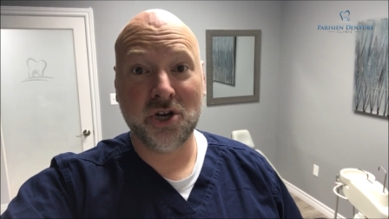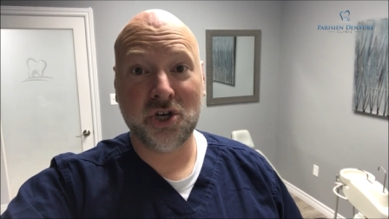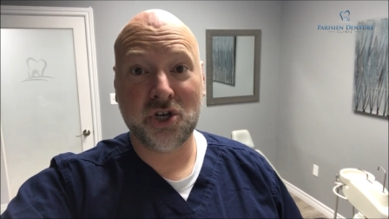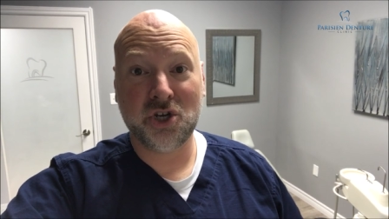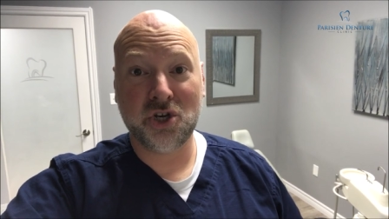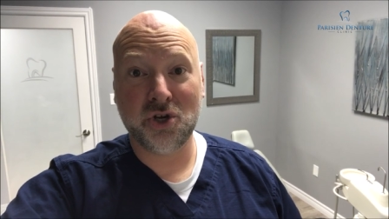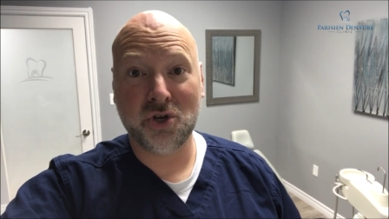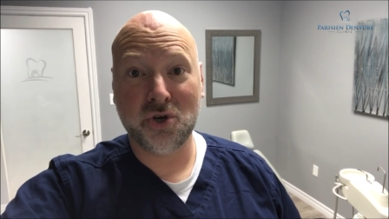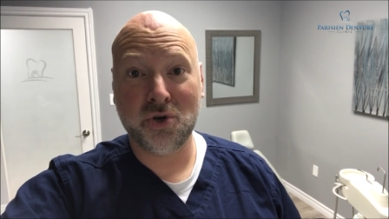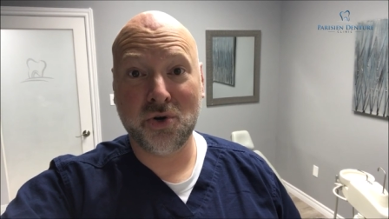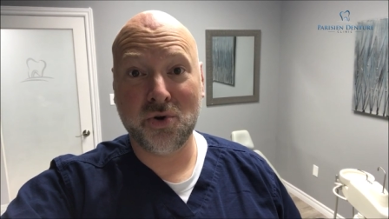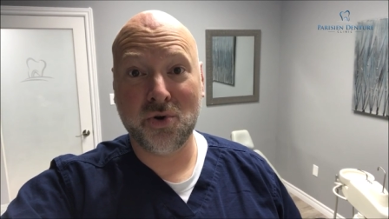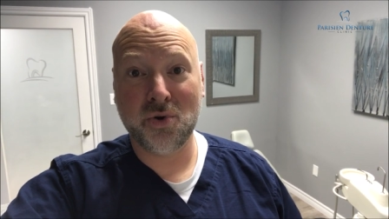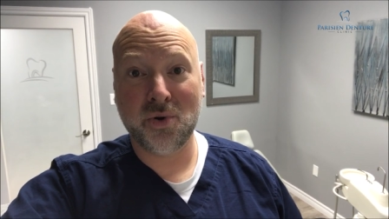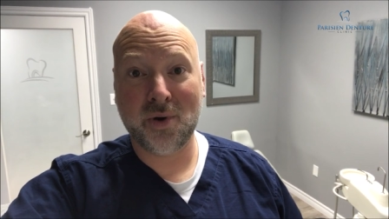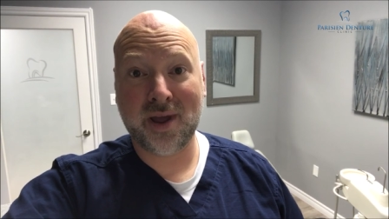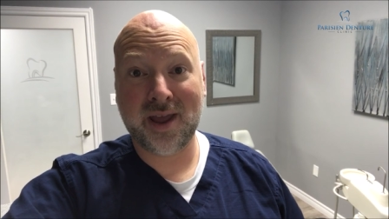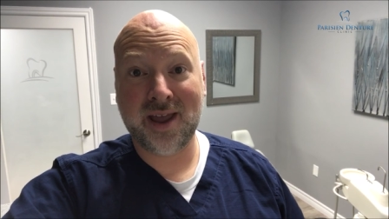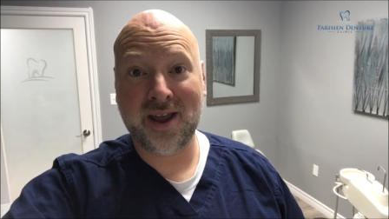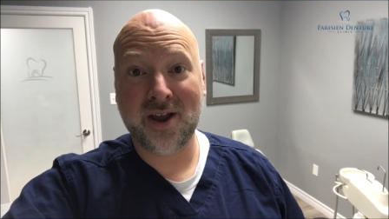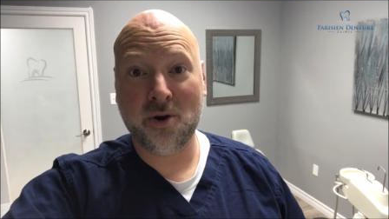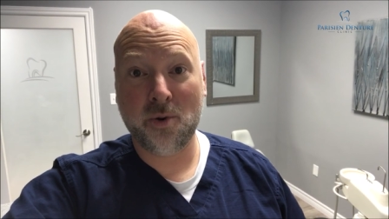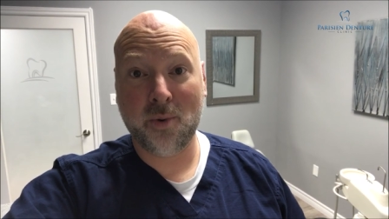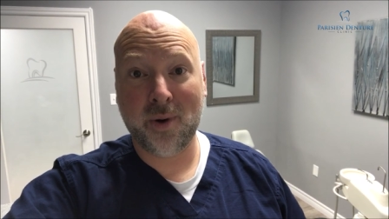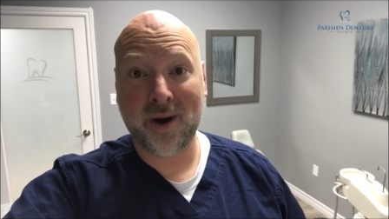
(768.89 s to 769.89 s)
to
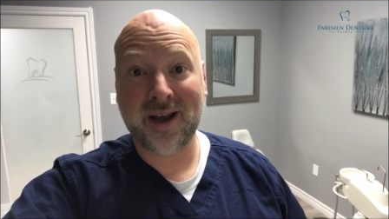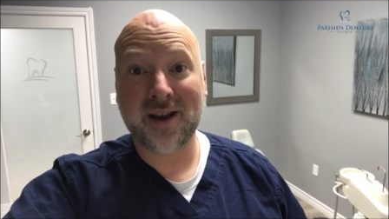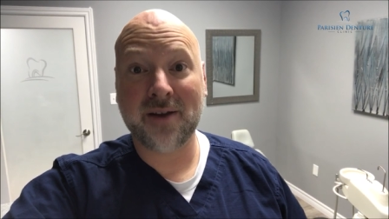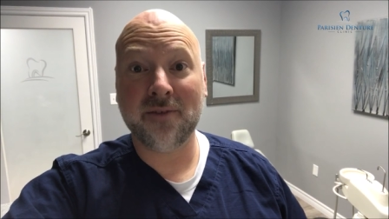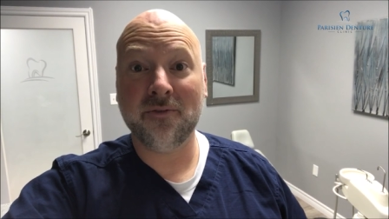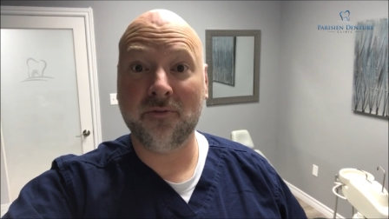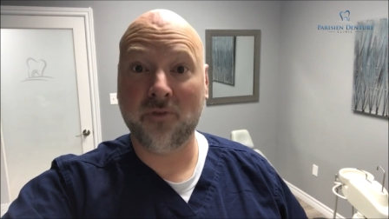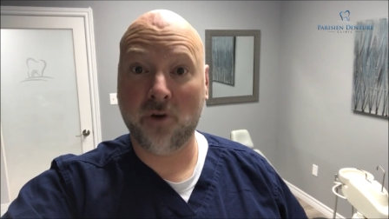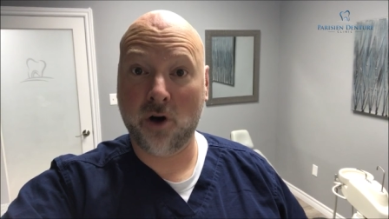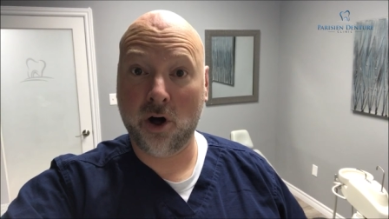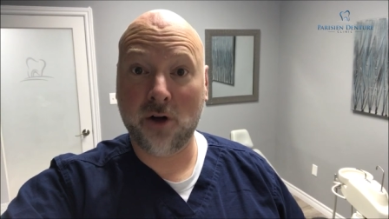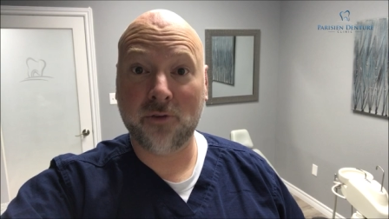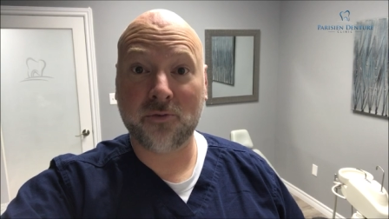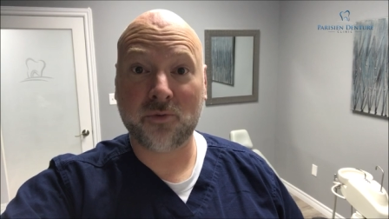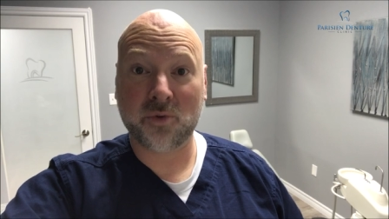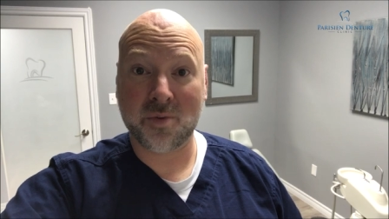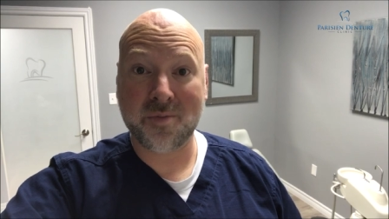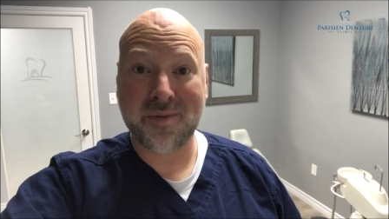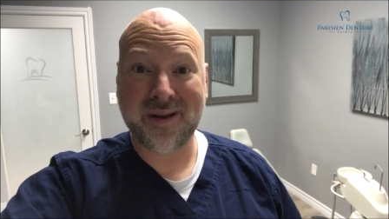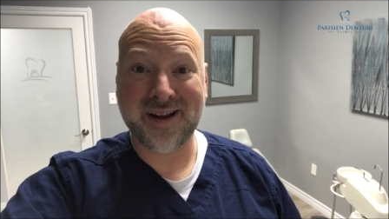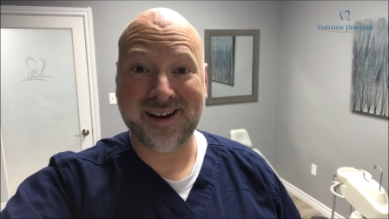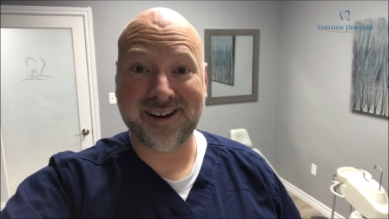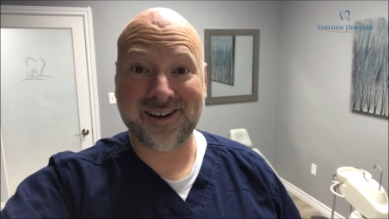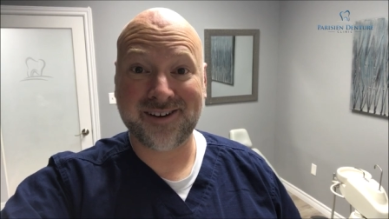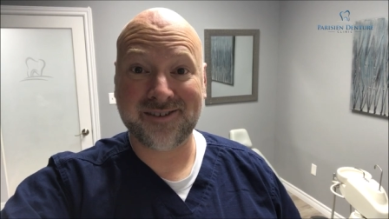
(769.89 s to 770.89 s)
a quite involved
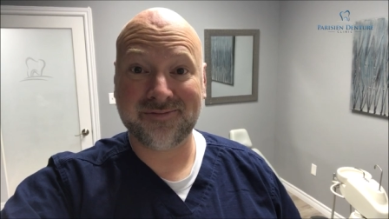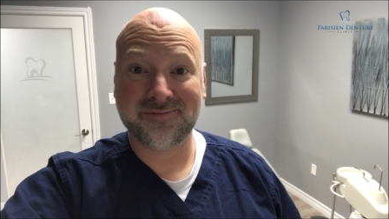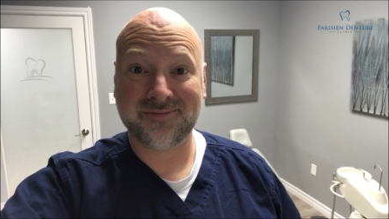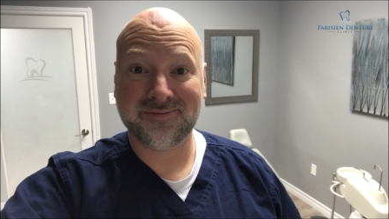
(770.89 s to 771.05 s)
repair.